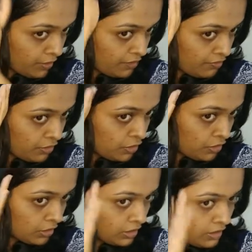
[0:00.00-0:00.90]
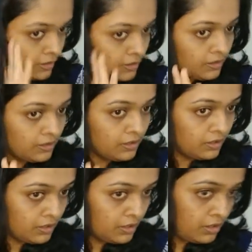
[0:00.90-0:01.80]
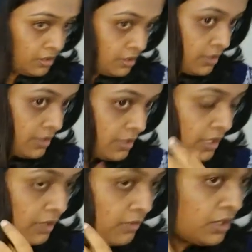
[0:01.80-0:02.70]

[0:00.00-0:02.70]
wait for long just give